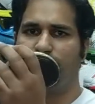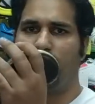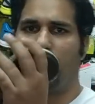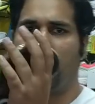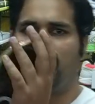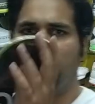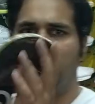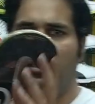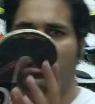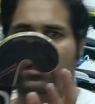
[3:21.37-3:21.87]

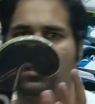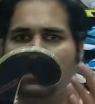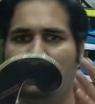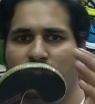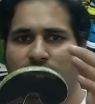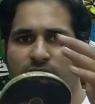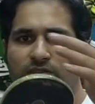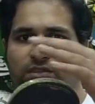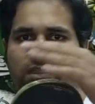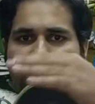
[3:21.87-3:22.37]
part,
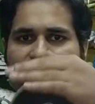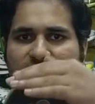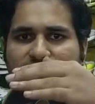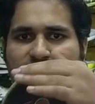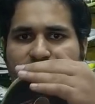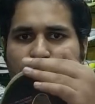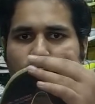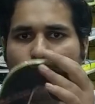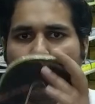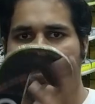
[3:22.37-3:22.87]
this
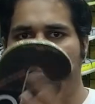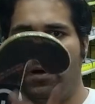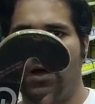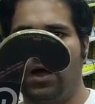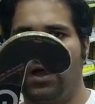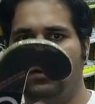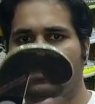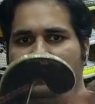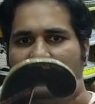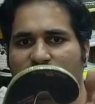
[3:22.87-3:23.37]
toe
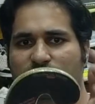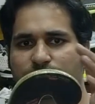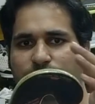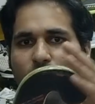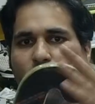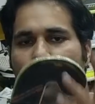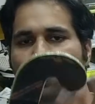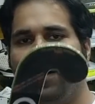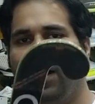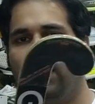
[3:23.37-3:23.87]
part, this
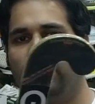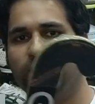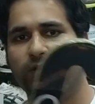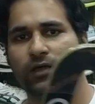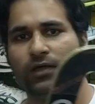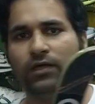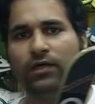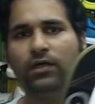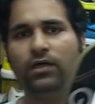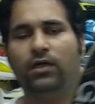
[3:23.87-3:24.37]
bow part.
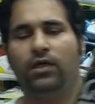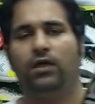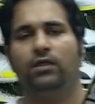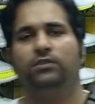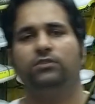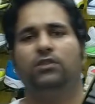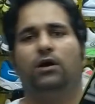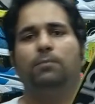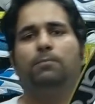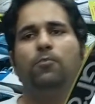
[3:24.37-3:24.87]

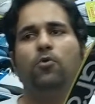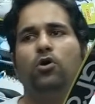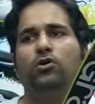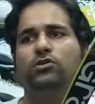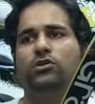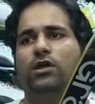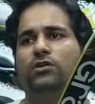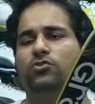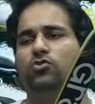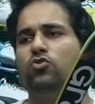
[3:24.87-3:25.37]

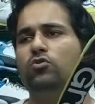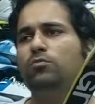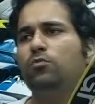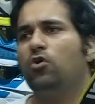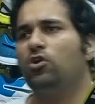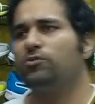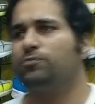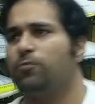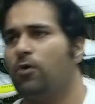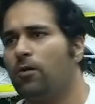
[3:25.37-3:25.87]
The two
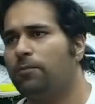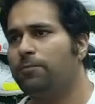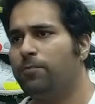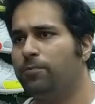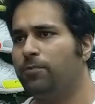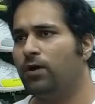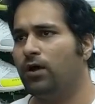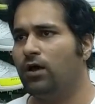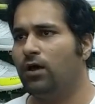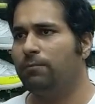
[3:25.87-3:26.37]
most
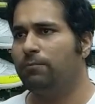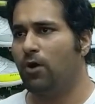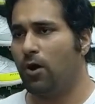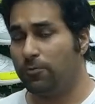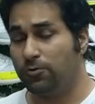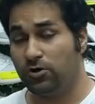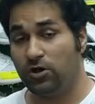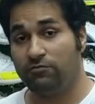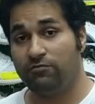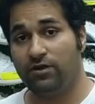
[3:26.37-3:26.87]

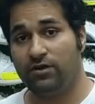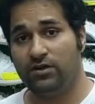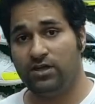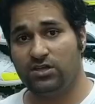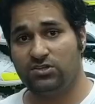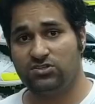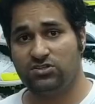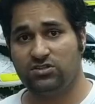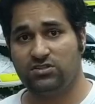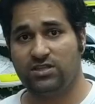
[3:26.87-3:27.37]
popular
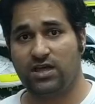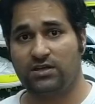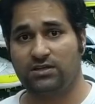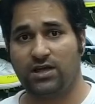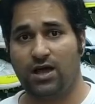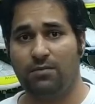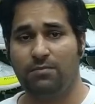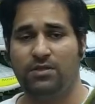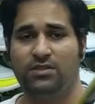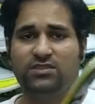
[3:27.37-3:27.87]
variations that
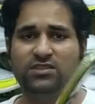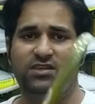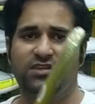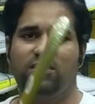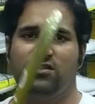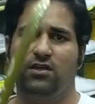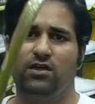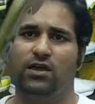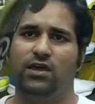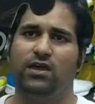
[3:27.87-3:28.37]
come in
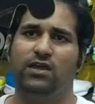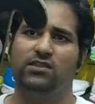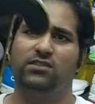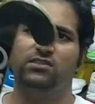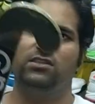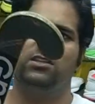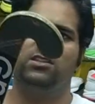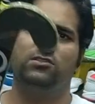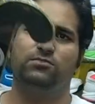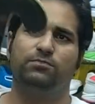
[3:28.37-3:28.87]

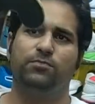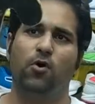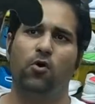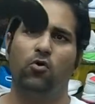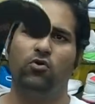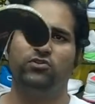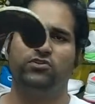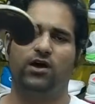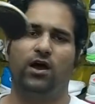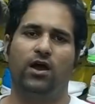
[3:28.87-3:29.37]
these
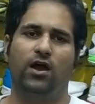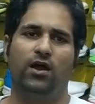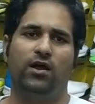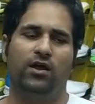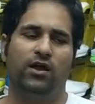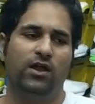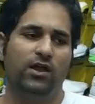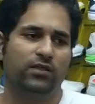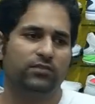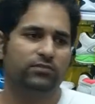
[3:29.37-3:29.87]
bows are
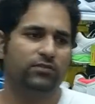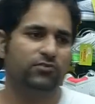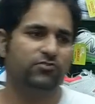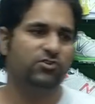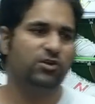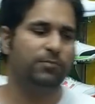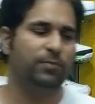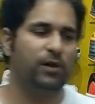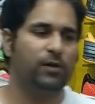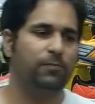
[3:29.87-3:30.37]
the
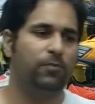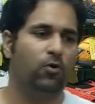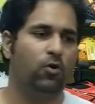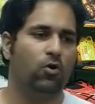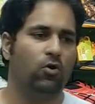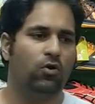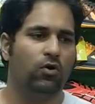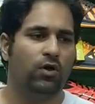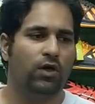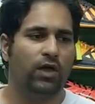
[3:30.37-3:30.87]
dribble
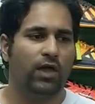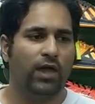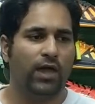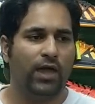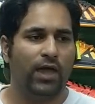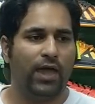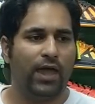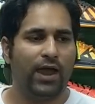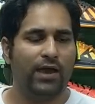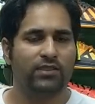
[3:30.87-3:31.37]
bow
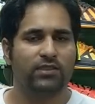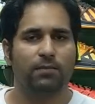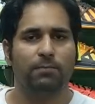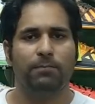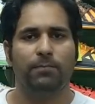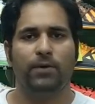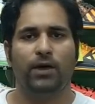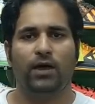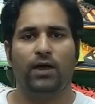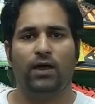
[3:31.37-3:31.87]
and
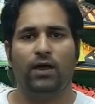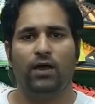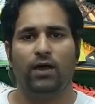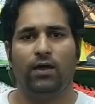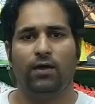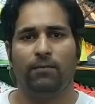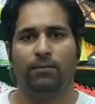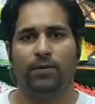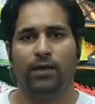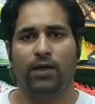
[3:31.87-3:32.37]

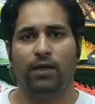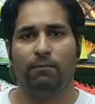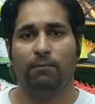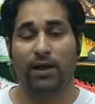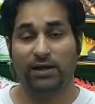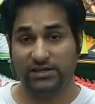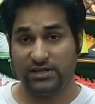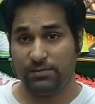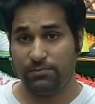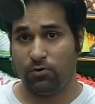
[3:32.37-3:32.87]
the
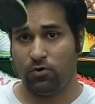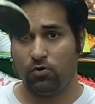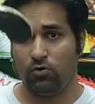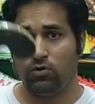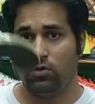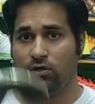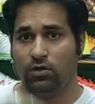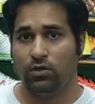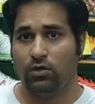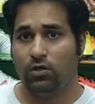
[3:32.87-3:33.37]
multi-bow.
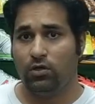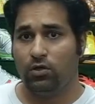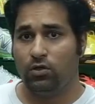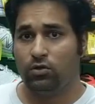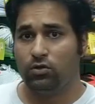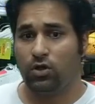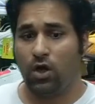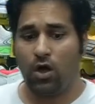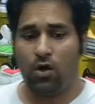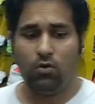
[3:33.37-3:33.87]

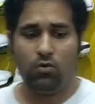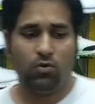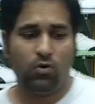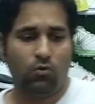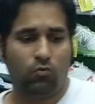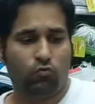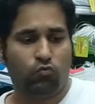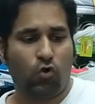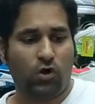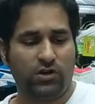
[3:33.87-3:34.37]
Now,
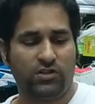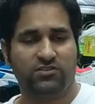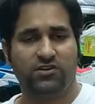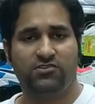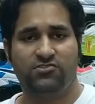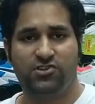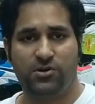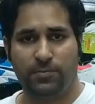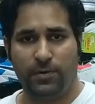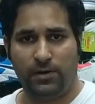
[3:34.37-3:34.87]
what is a
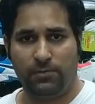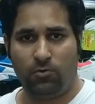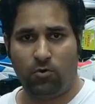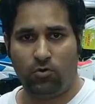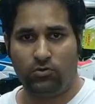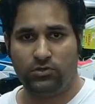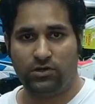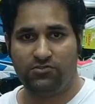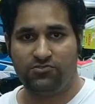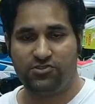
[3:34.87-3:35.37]
dribble
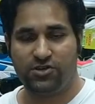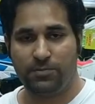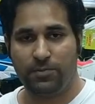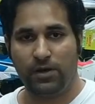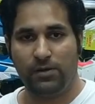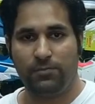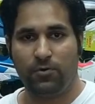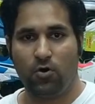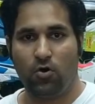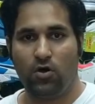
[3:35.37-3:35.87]
bow? The
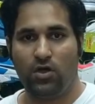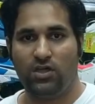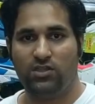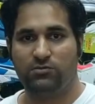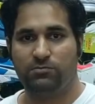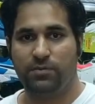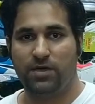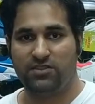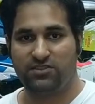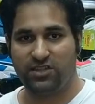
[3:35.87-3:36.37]
dribble bow is
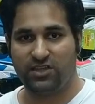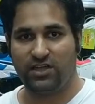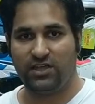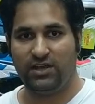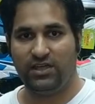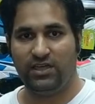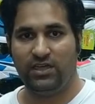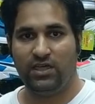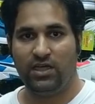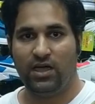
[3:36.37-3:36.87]

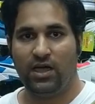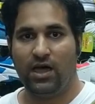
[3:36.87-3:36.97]
basically